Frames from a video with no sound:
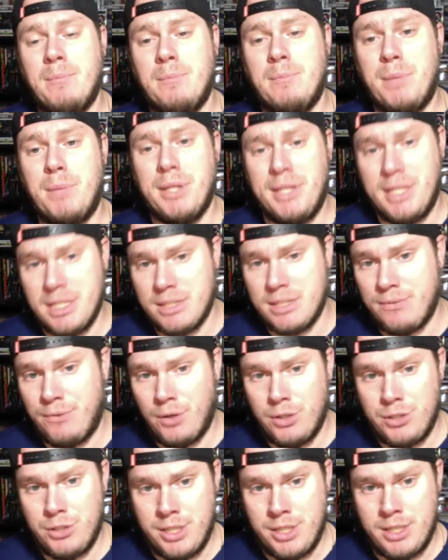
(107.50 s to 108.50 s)
but this
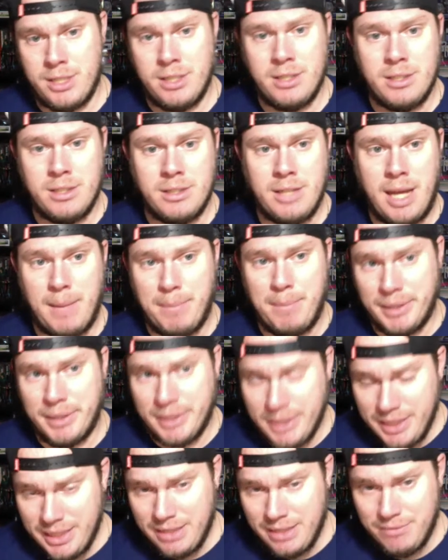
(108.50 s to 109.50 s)
version, I
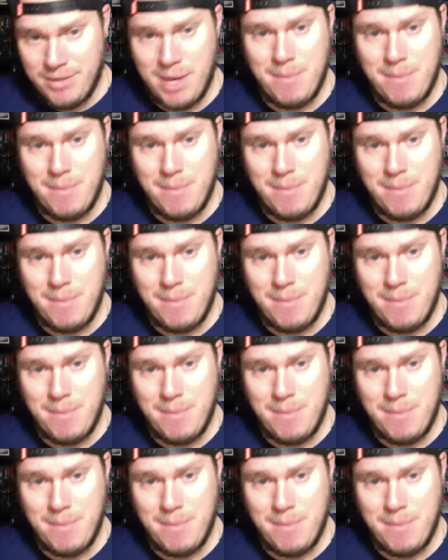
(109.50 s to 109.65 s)
believe,